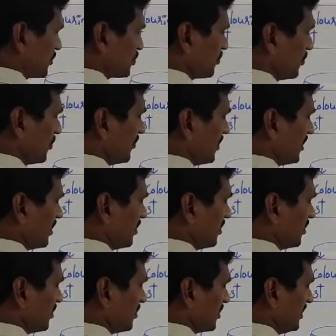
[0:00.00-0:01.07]
First bowl,
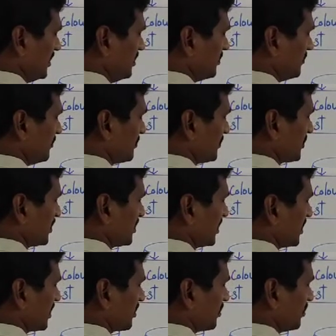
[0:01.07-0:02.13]
right?
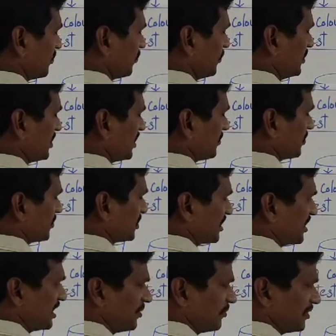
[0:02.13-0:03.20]
Here we kept
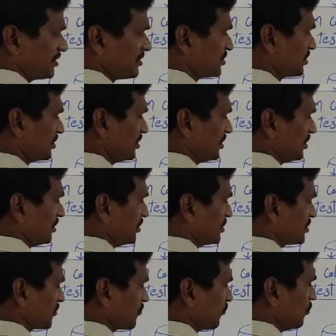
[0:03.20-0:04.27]
3 lemons.
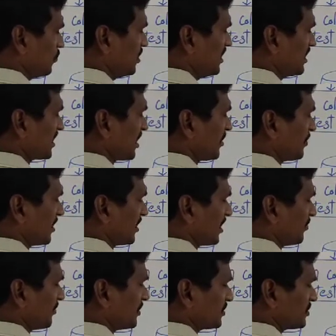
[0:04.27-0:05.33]
These are fully ripened
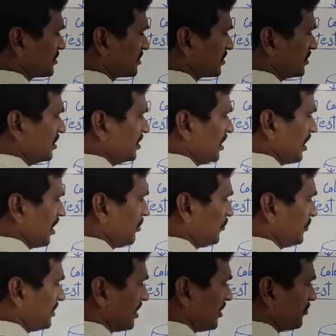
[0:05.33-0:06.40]
lemons.
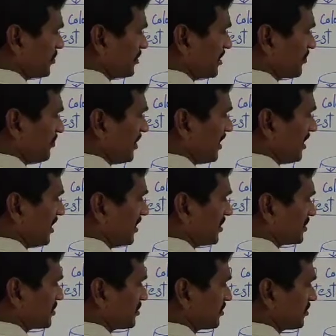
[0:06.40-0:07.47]
And we kept here
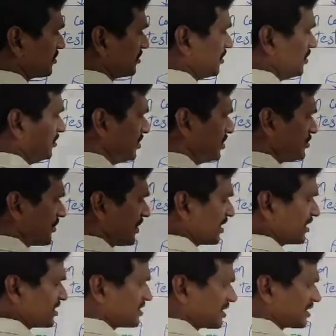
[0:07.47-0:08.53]
bananas. These
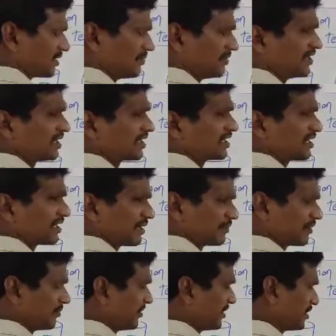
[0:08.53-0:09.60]
bananas are immediately
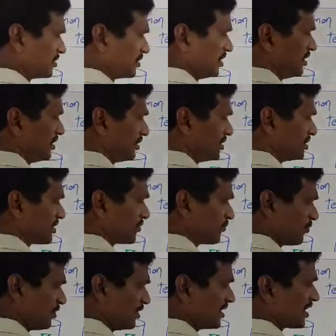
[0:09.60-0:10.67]
ripened because these are
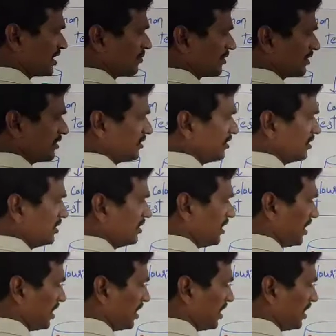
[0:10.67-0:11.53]
fully ripened.